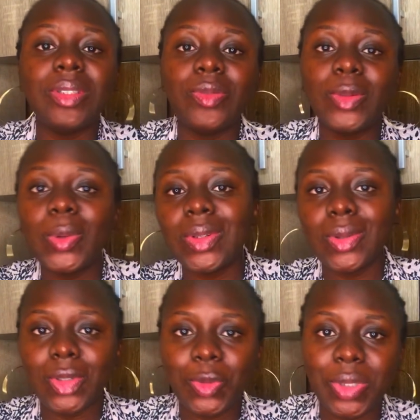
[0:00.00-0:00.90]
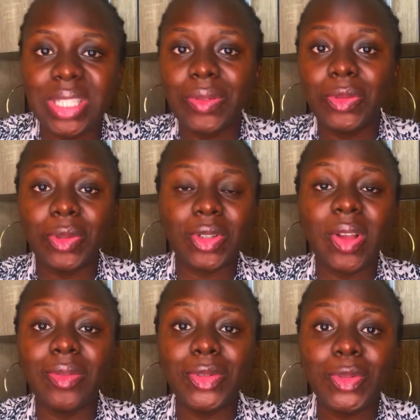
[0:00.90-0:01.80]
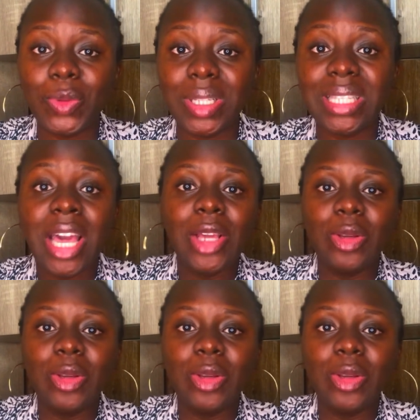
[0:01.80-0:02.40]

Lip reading: the food was not sweet, the food was not even sweet,